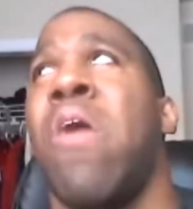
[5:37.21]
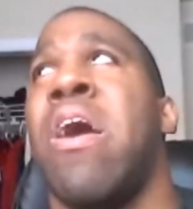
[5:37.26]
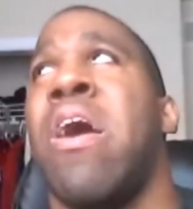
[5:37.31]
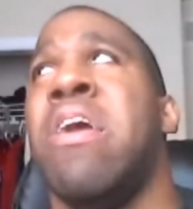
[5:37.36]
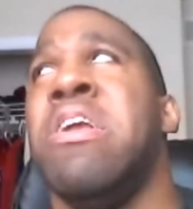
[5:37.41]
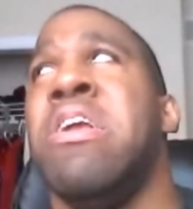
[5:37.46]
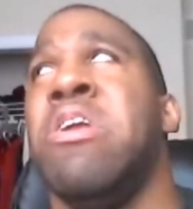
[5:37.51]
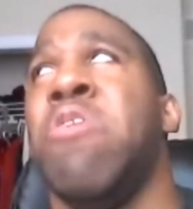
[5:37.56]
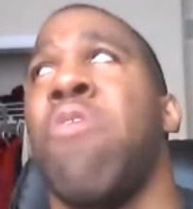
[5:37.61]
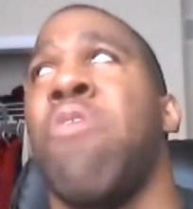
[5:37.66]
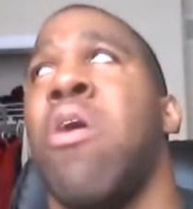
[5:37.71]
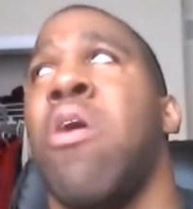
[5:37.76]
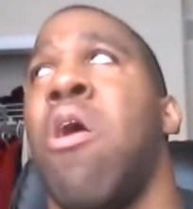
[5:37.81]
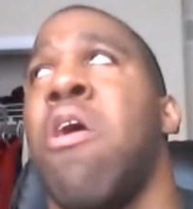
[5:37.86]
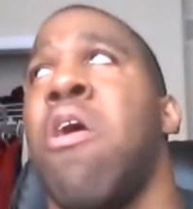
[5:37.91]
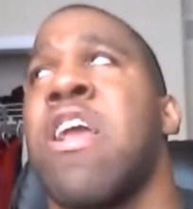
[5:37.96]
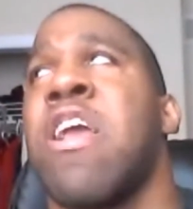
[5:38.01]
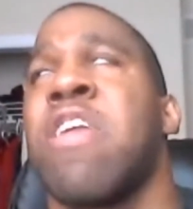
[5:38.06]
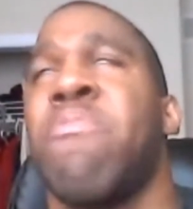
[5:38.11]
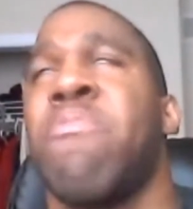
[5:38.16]
your
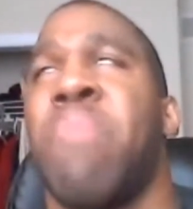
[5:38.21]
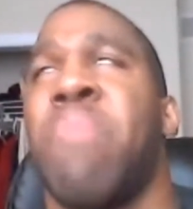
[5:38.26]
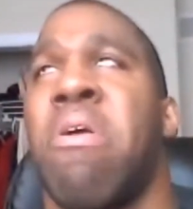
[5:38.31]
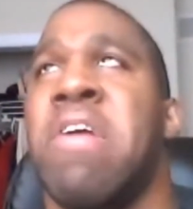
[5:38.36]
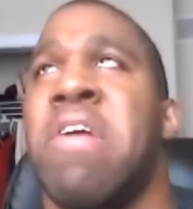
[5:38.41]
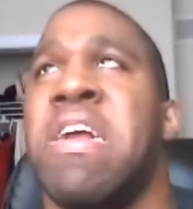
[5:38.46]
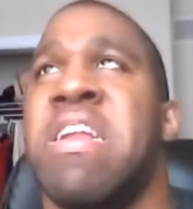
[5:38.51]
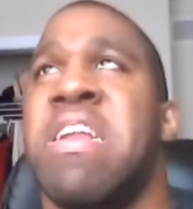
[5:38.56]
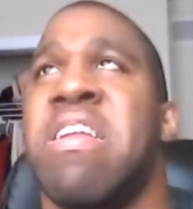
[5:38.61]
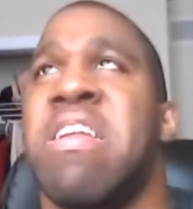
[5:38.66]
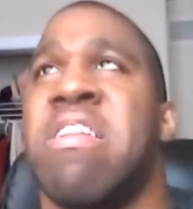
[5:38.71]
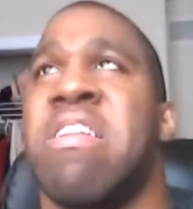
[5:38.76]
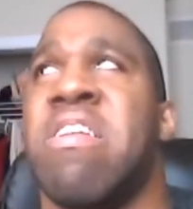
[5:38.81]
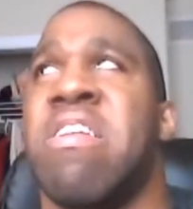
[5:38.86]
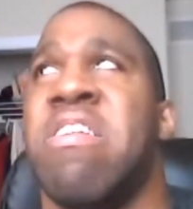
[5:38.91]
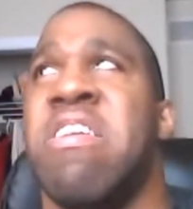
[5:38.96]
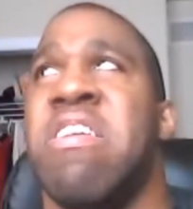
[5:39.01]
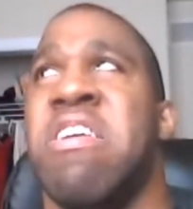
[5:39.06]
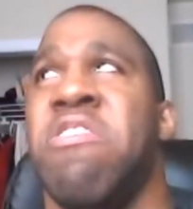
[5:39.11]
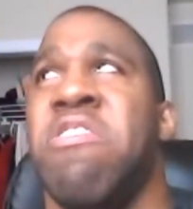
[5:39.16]
experience as a
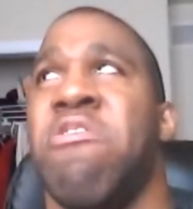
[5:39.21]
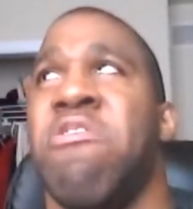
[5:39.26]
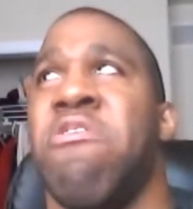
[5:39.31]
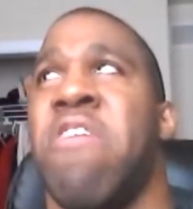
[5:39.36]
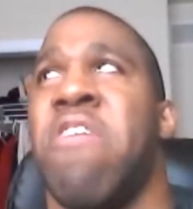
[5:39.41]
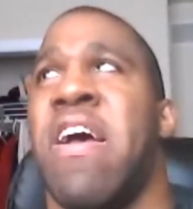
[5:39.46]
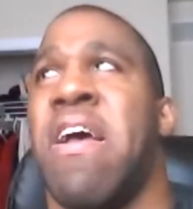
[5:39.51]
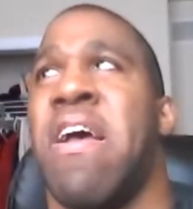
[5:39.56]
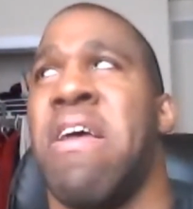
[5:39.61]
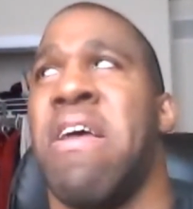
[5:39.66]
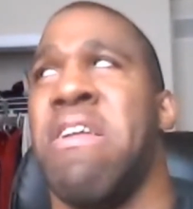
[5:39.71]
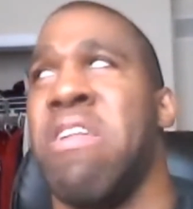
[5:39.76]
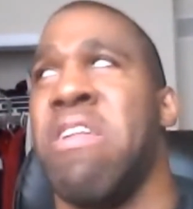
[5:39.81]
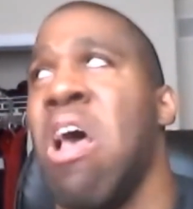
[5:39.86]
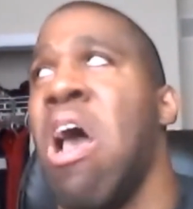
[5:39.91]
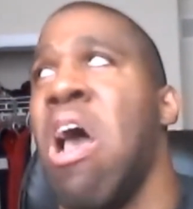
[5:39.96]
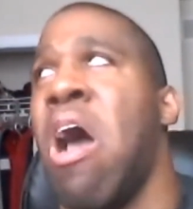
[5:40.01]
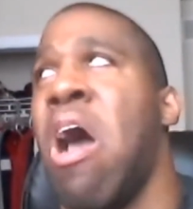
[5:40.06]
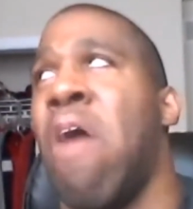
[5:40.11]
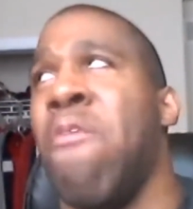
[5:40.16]
teacher has
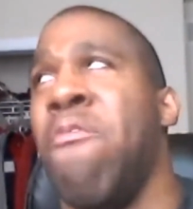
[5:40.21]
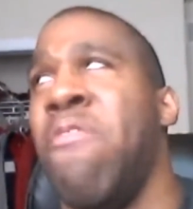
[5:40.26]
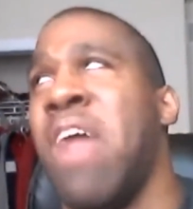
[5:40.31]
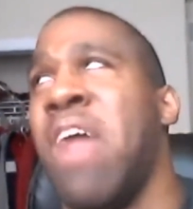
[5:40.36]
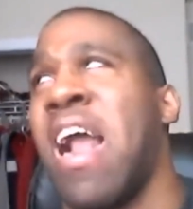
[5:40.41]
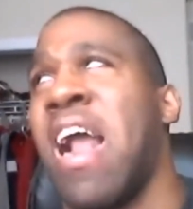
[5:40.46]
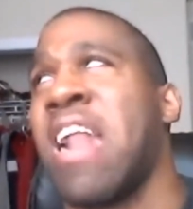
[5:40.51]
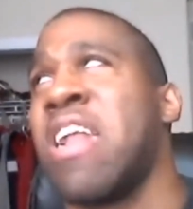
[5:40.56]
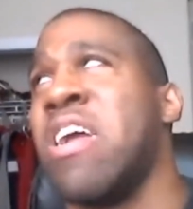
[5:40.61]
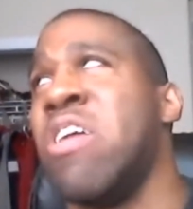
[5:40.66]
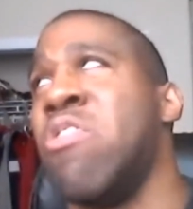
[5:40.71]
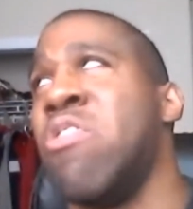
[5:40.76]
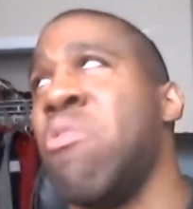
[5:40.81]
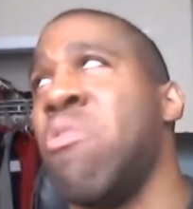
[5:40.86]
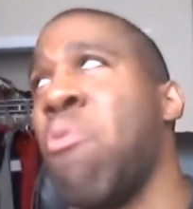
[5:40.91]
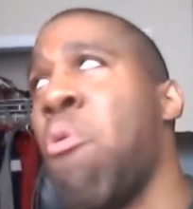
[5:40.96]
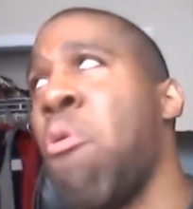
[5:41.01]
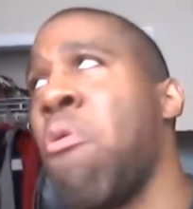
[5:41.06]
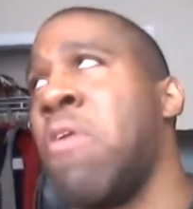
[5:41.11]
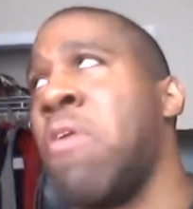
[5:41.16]
affected
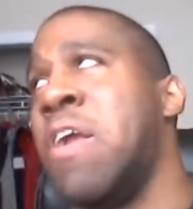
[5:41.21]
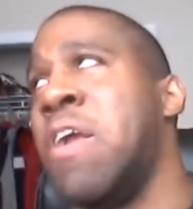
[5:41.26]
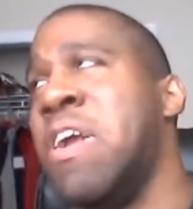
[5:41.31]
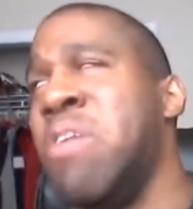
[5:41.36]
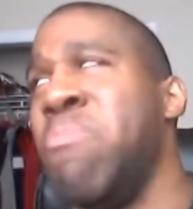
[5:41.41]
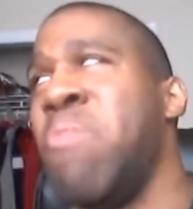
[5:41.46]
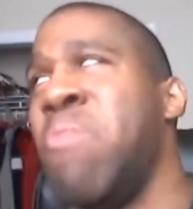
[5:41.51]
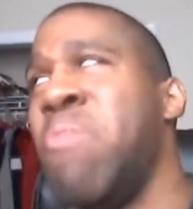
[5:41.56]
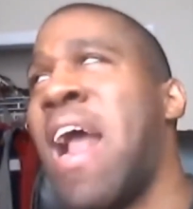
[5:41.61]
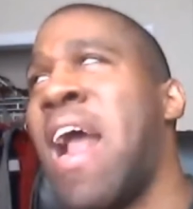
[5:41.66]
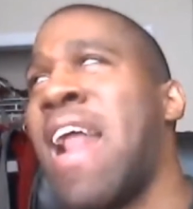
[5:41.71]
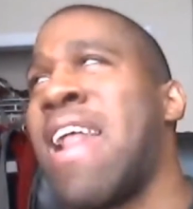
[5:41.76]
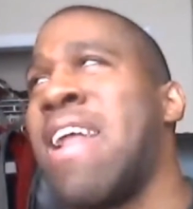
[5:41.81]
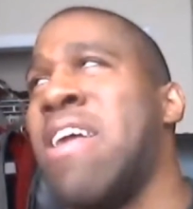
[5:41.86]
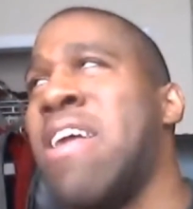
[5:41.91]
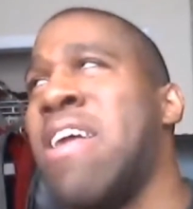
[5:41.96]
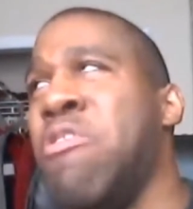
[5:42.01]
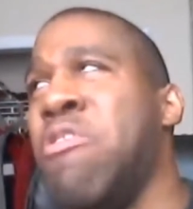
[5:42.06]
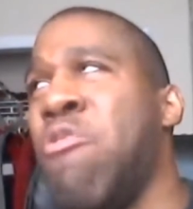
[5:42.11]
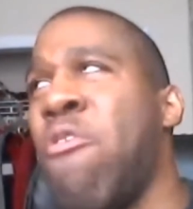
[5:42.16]
or impacted
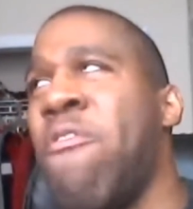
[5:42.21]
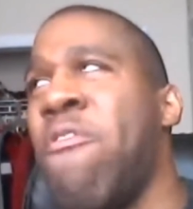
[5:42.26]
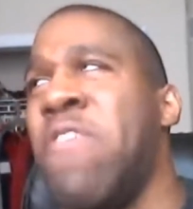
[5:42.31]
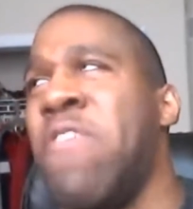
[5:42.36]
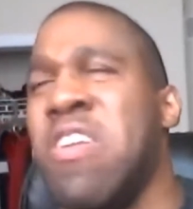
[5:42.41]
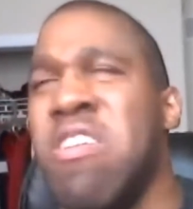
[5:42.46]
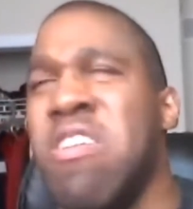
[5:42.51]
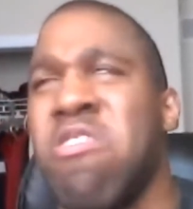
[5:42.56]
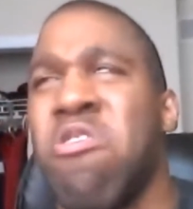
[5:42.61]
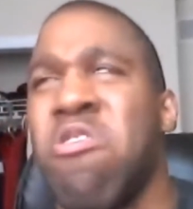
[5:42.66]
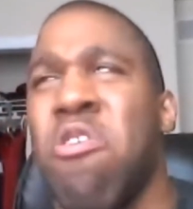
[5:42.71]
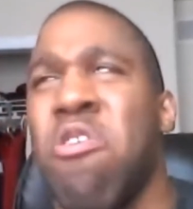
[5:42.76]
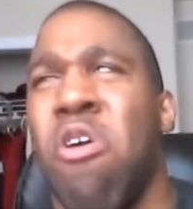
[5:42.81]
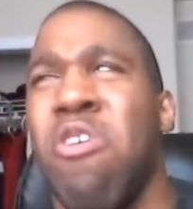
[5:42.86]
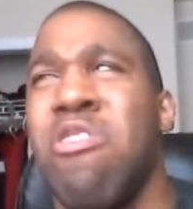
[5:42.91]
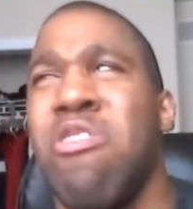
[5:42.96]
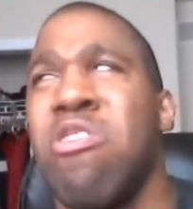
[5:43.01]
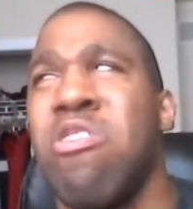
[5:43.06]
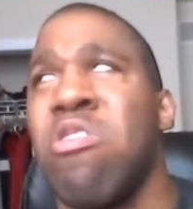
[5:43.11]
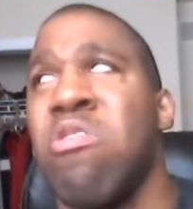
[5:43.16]
your fitness
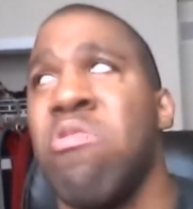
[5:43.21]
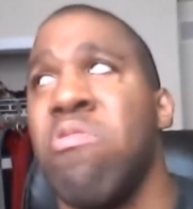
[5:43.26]
goals?